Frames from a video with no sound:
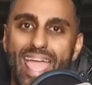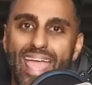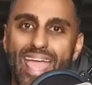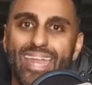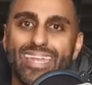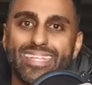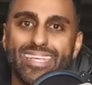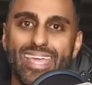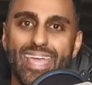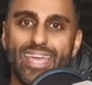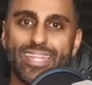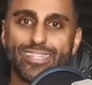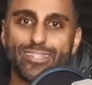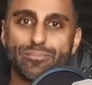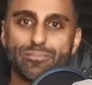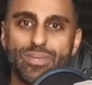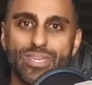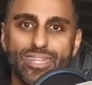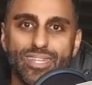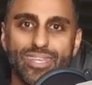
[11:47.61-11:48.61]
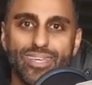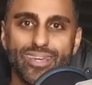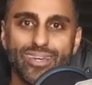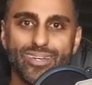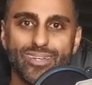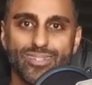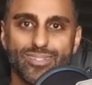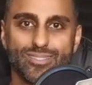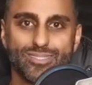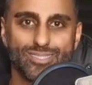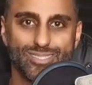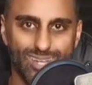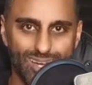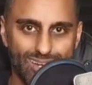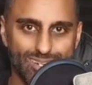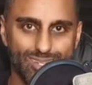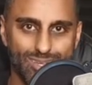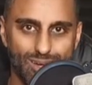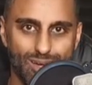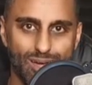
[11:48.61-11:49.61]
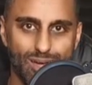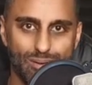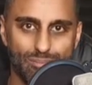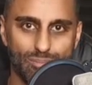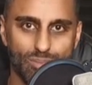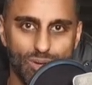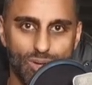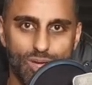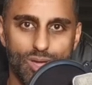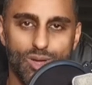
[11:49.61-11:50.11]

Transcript: handyandymedia.com.